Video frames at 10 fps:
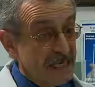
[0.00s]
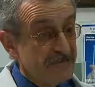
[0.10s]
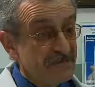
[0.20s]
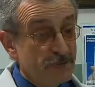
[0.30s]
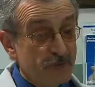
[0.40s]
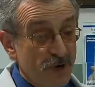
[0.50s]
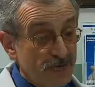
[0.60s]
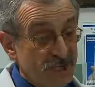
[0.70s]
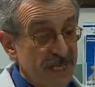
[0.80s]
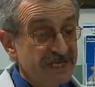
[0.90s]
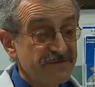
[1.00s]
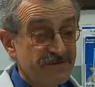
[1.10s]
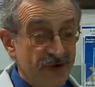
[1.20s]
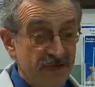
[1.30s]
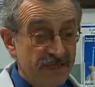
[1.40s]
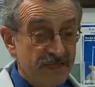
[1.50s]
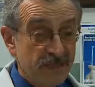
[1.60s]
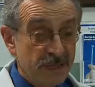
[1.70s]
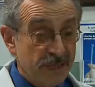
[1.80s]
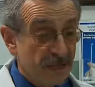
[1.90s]
If the brush test finds
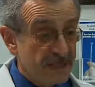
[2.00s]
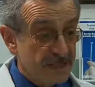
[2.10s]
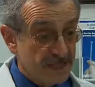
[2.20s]
some unhealthy